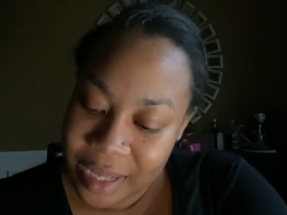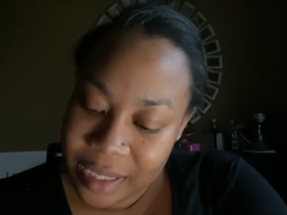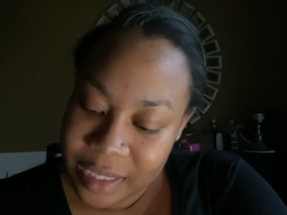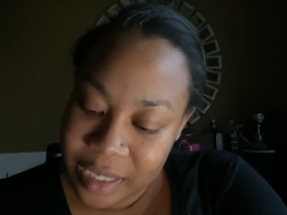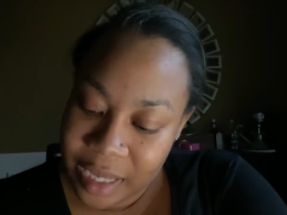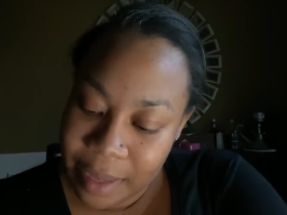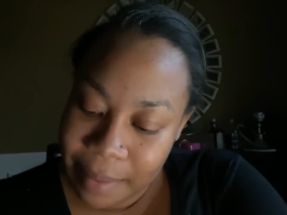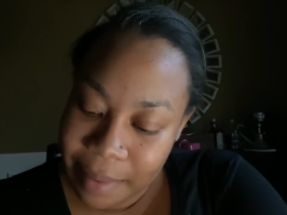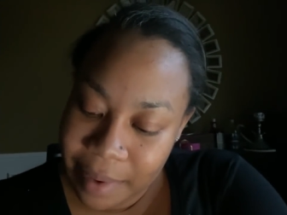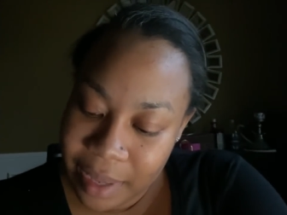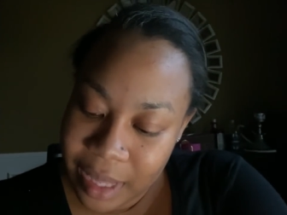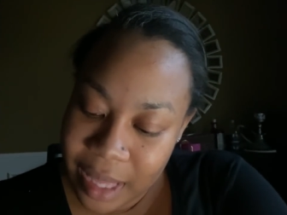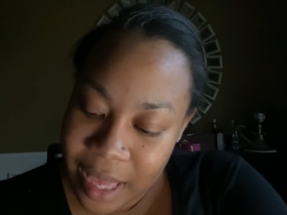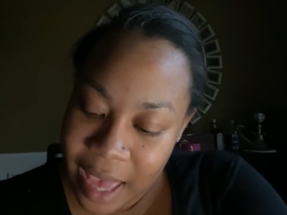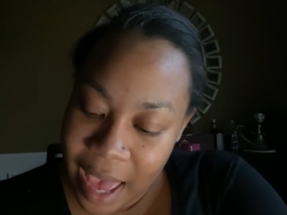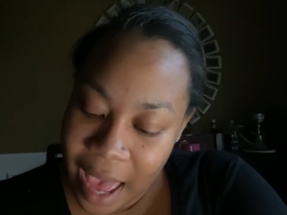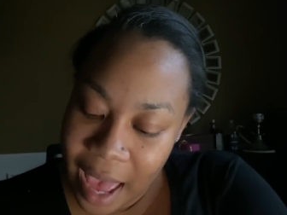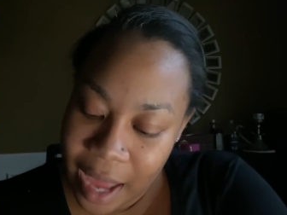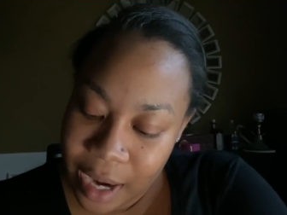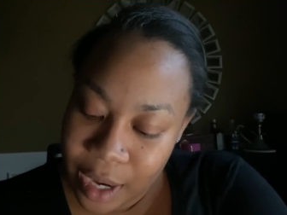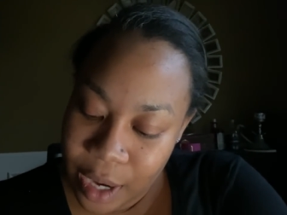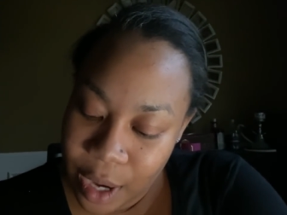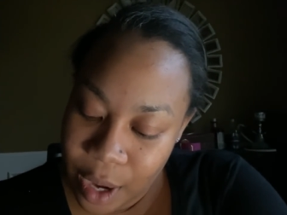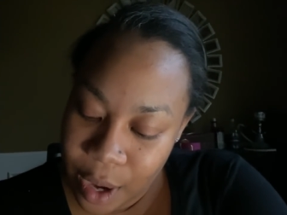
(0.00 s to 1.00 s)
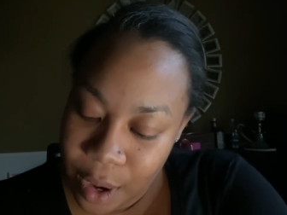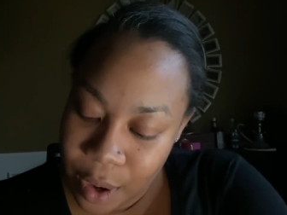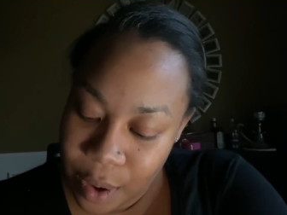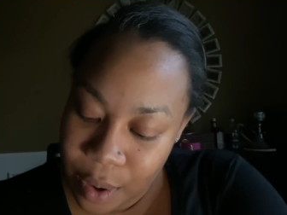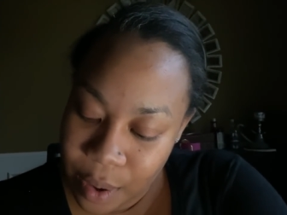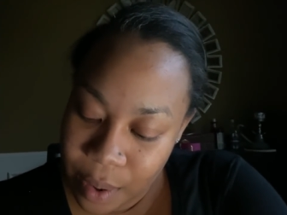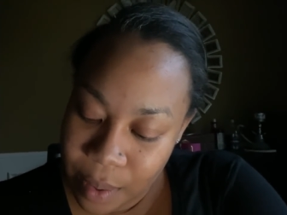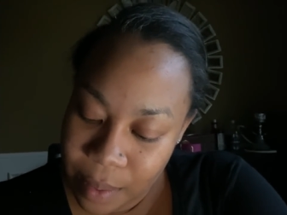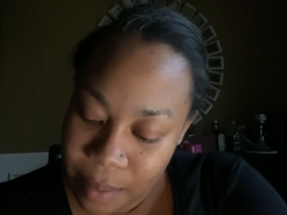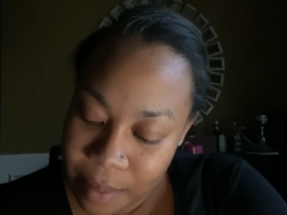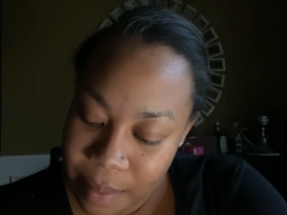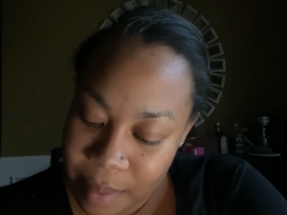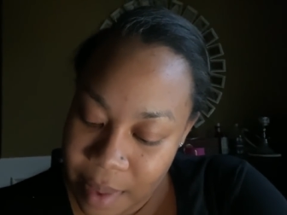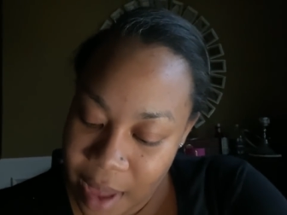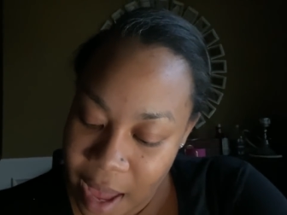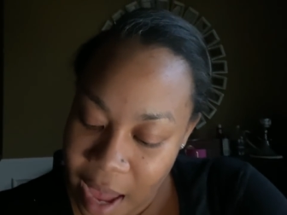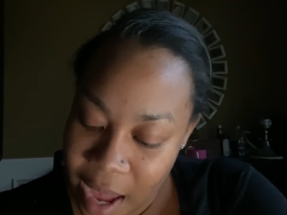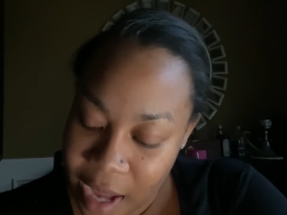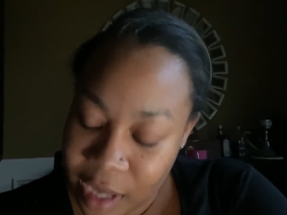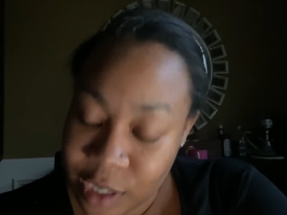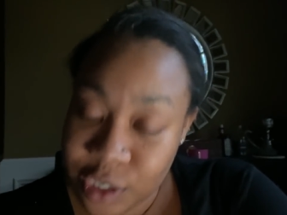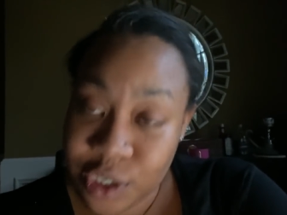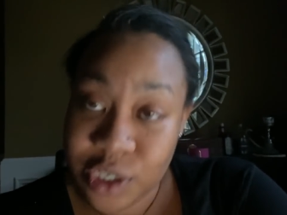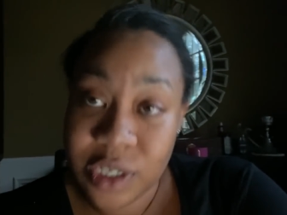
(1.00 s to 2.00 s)
typically at home,
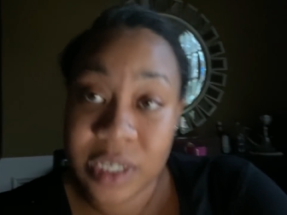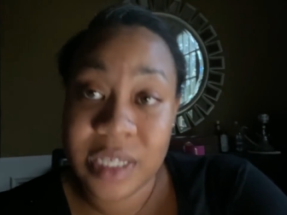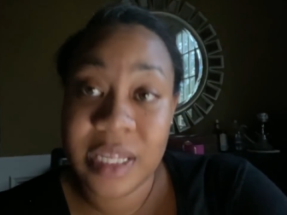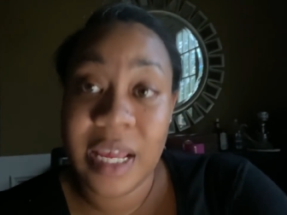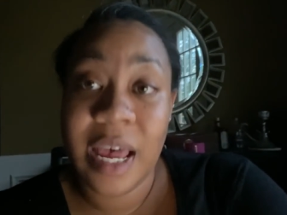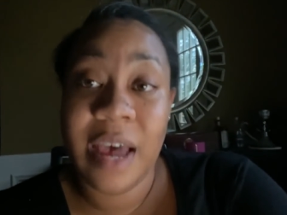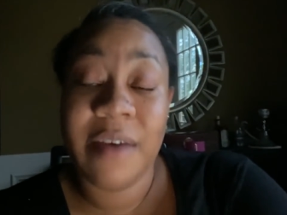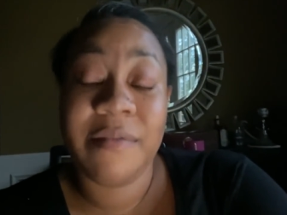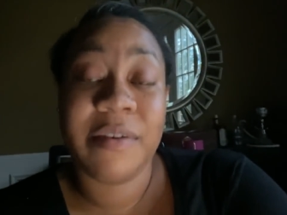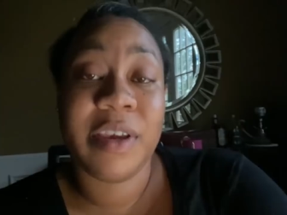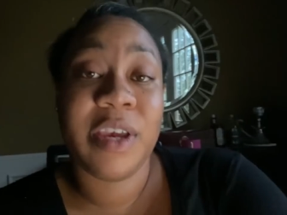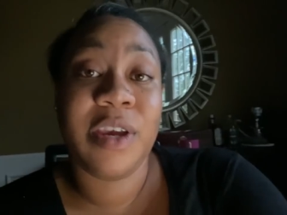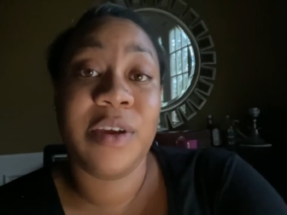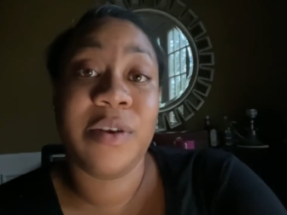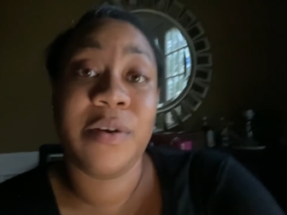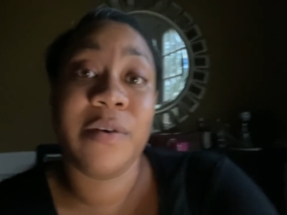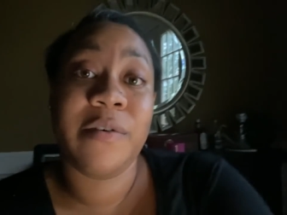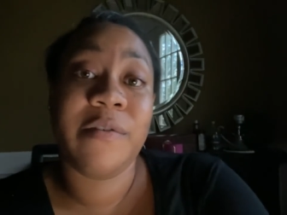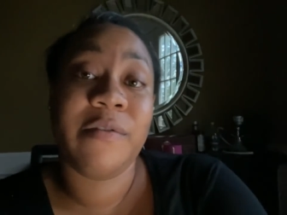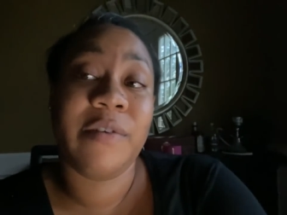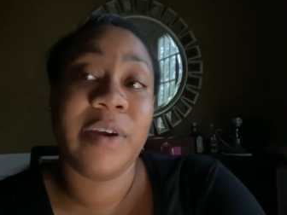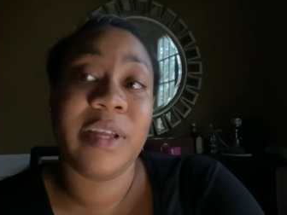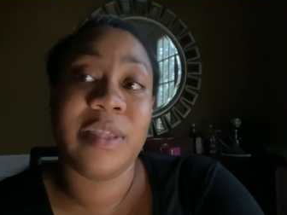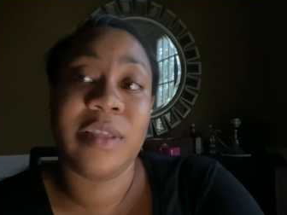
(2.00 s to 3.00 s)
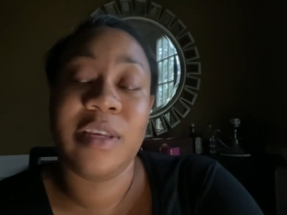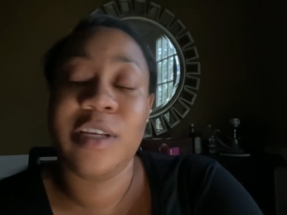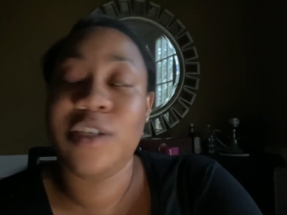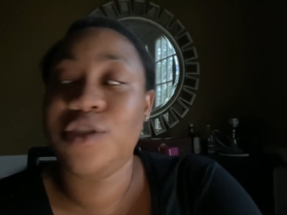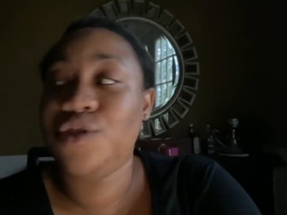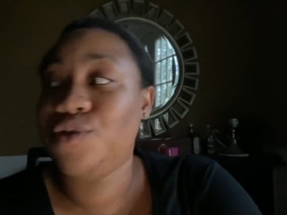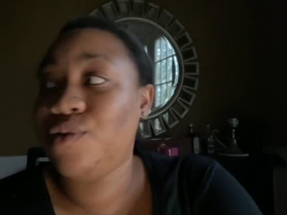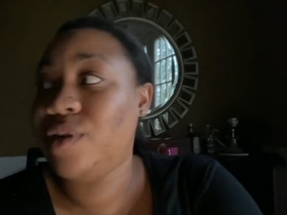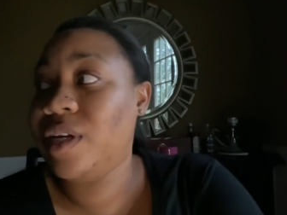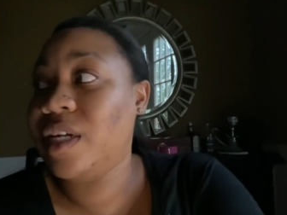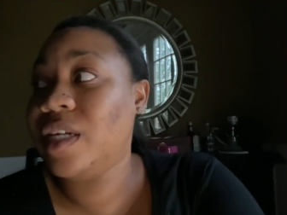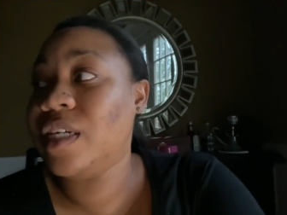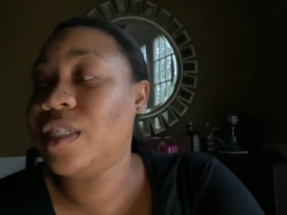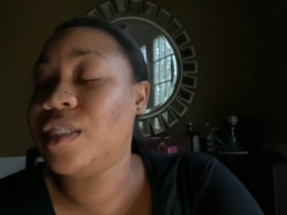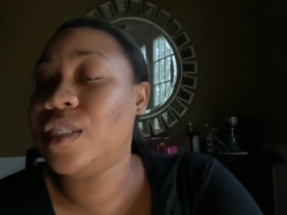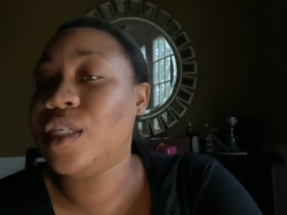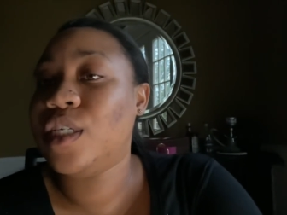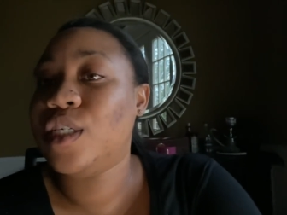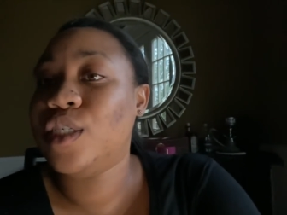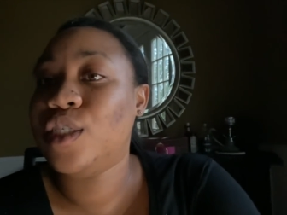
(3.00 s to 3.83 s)
I just have keto friendly drinks.